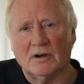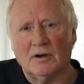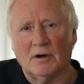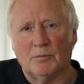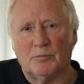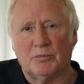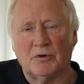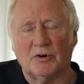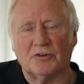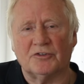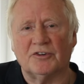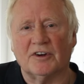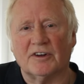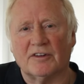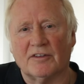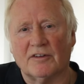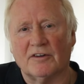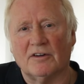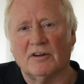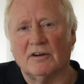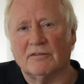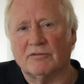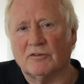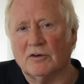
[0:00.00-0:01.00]
a project that
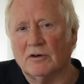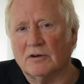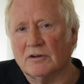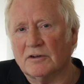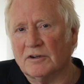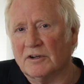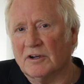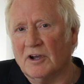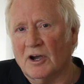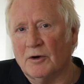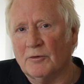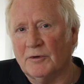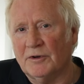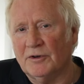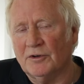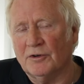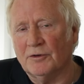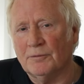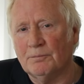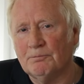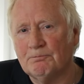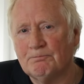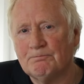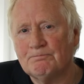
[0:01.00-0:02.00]
I've got going
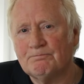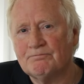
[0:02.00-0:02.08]
on.